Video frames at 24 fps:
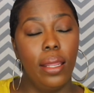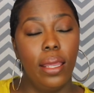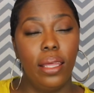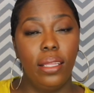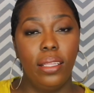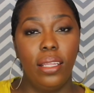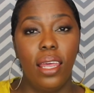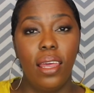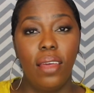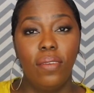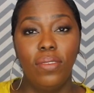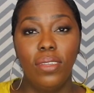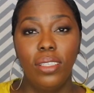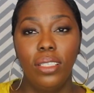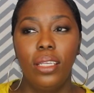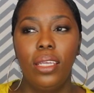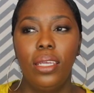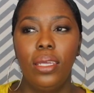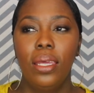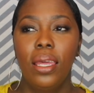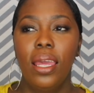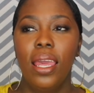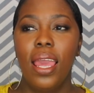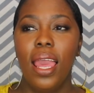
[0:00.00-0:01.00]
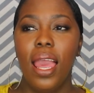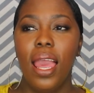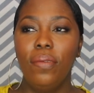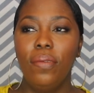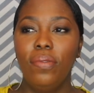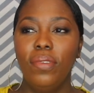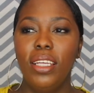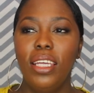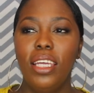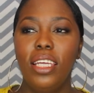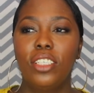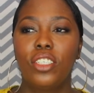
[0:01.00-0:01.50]
And Heavenly
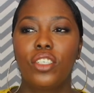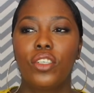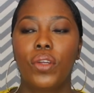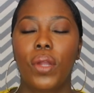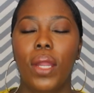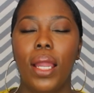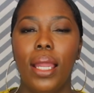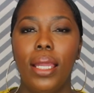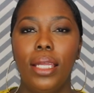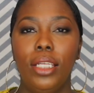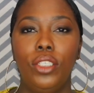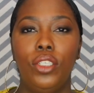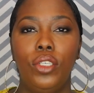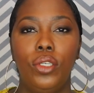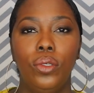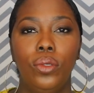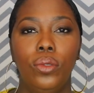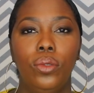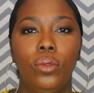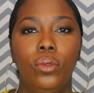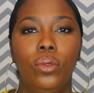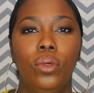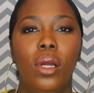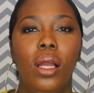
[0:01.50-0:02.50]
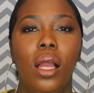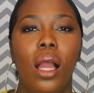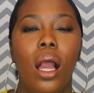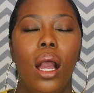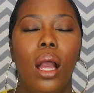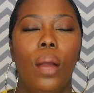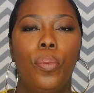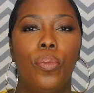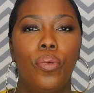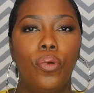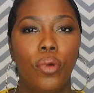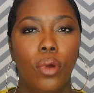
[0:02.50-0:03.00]
is trying to
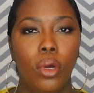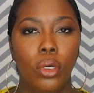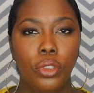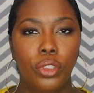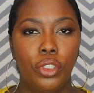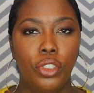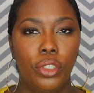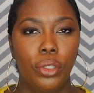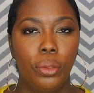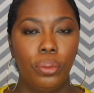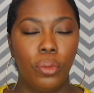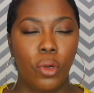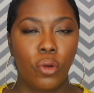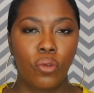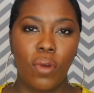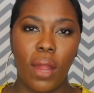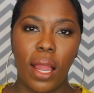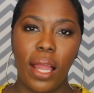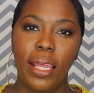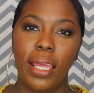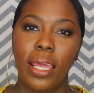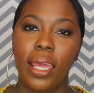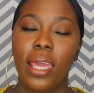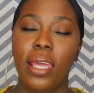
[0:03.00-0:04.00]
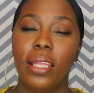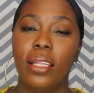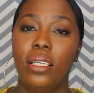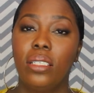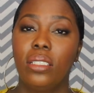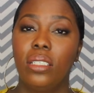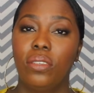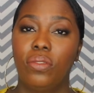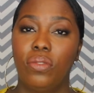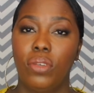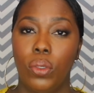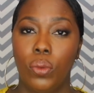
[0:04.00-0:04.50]
approach Mariah in a
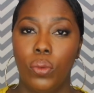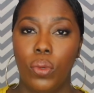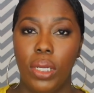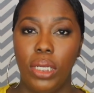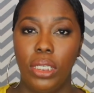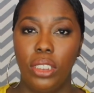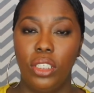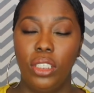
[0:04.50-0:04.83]
different way.